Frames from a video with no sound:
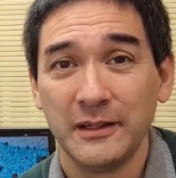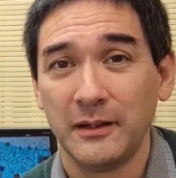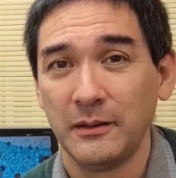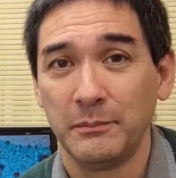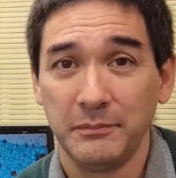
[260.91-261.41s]

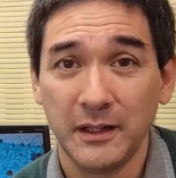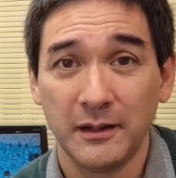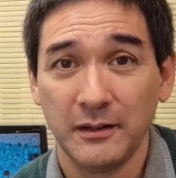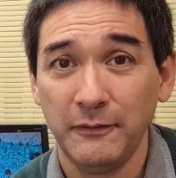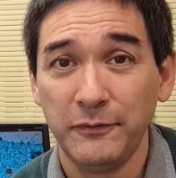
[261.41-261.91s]
Uh,
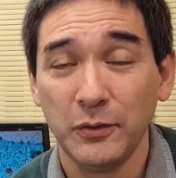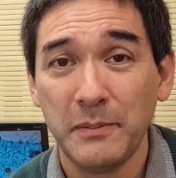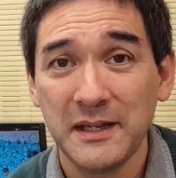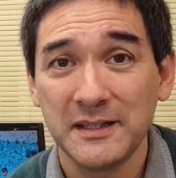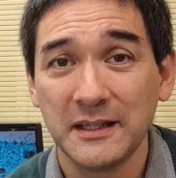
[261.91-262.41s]
yeah, if you
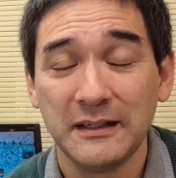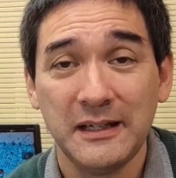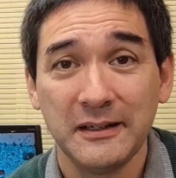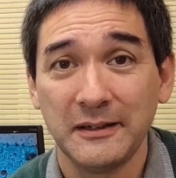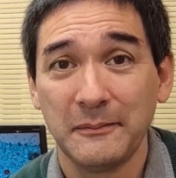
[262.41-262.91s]

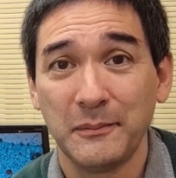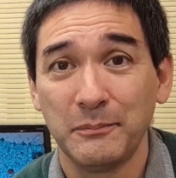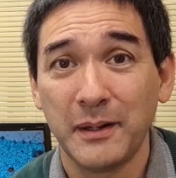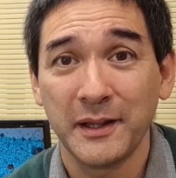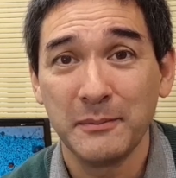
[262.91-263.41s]
basically um,
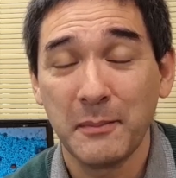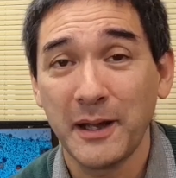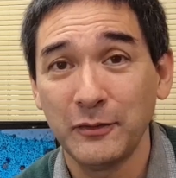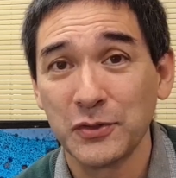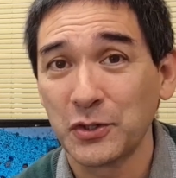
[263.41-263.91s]
buy them a
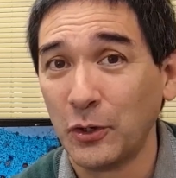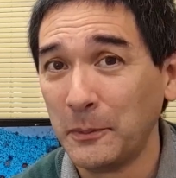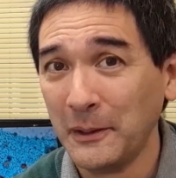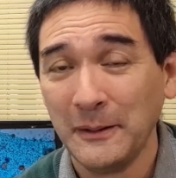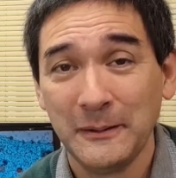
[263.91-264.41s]

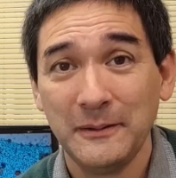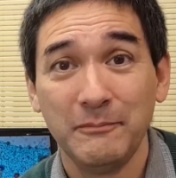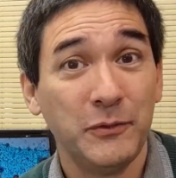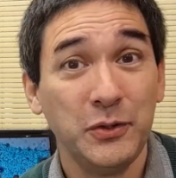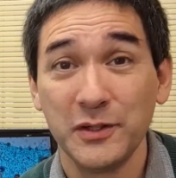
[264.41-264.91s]
microscope,
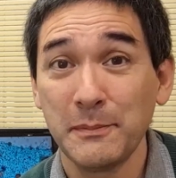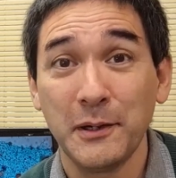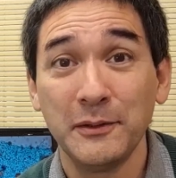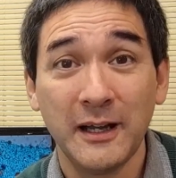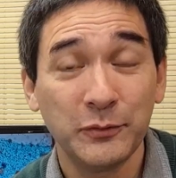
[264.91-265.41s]
you as a
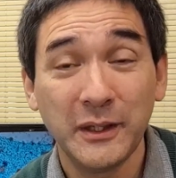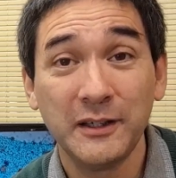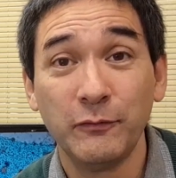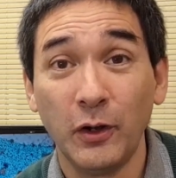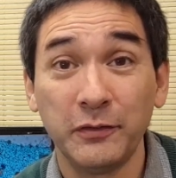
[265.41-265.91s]
parent have to get
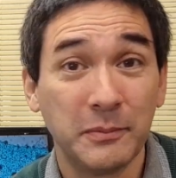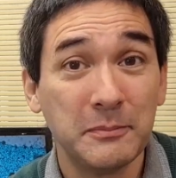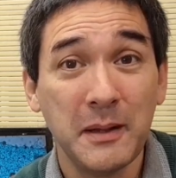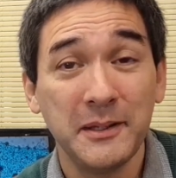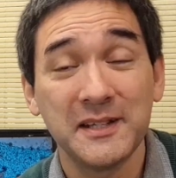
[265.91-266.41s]
involved,
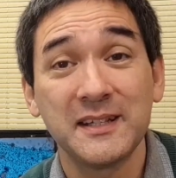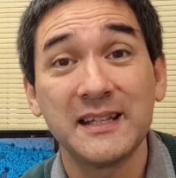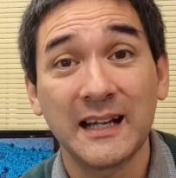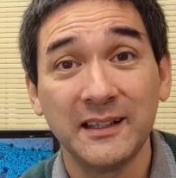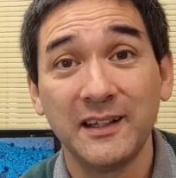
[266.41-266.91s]
but maybe that's
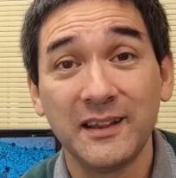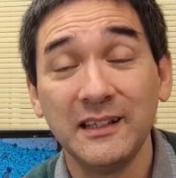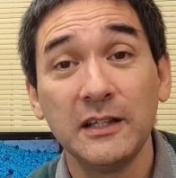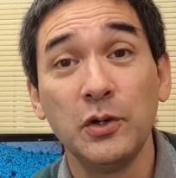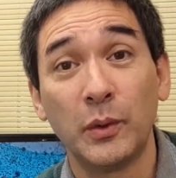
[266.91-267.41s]
exactly the thing
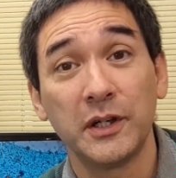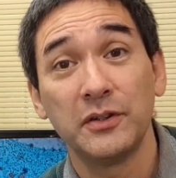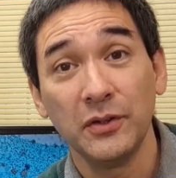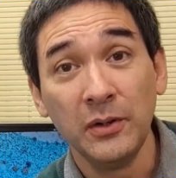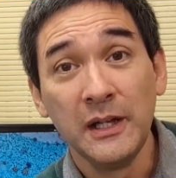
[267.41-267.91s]
that you want to
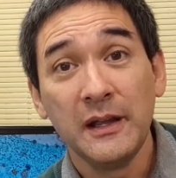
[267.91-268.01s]
do.